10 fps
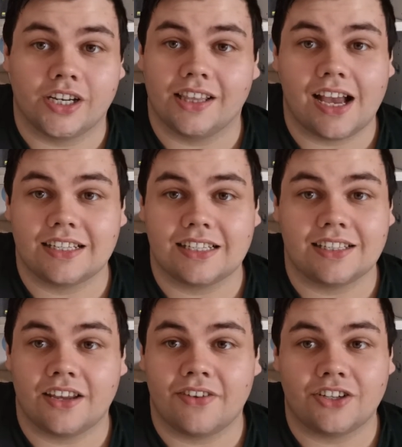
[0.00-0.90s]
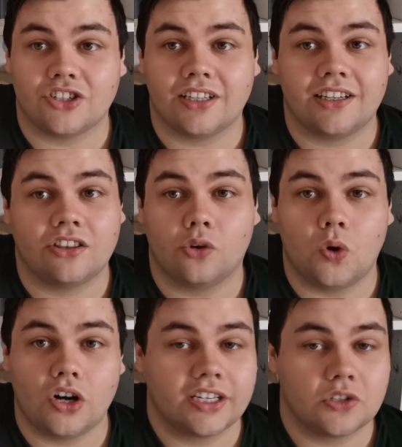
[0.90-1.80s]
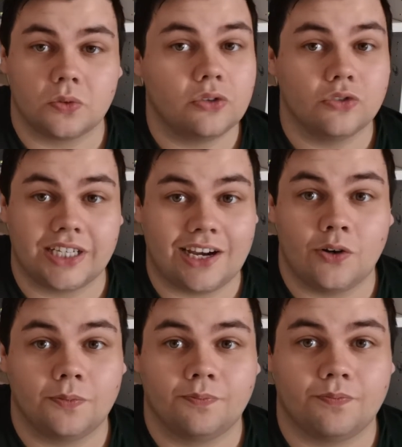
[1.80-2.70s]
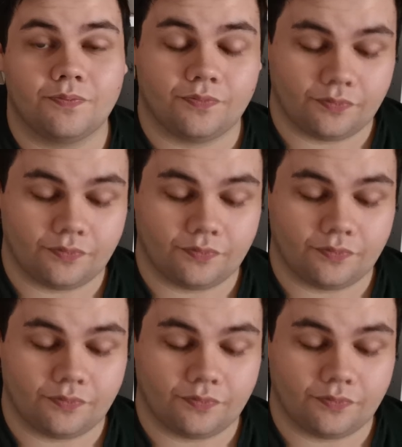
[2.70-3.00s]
realises that eventually the warnings will run out.